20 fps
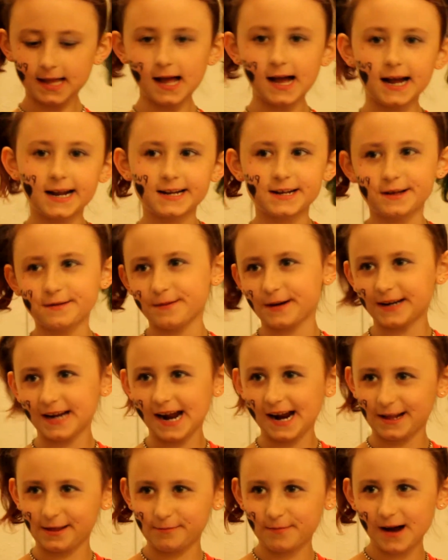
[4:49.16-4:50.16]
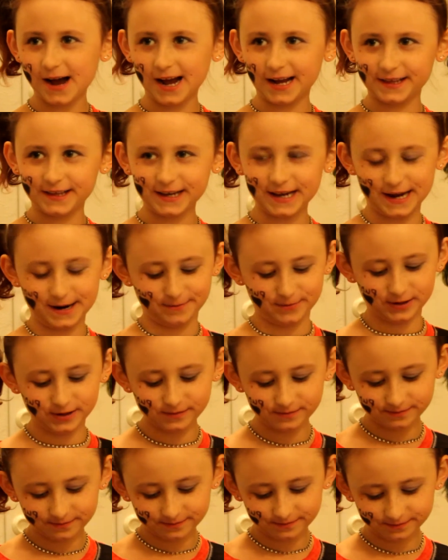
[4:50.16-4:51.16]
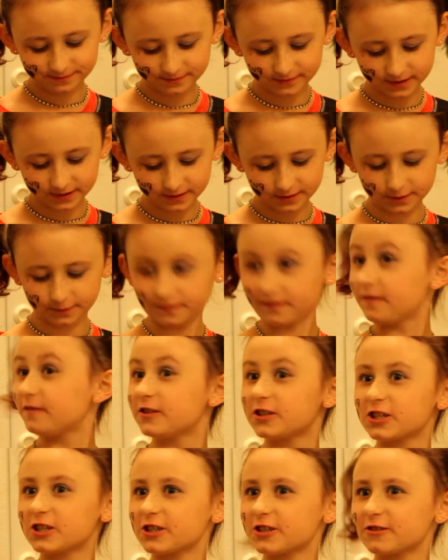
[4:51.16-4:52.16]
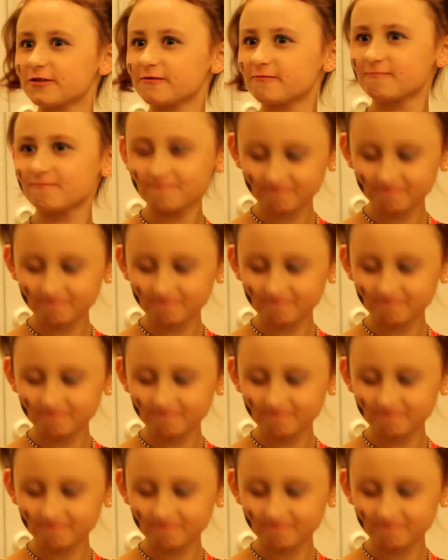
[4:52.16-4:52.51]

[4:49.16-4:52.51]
And yes, my dad is behind the camera. Supervision.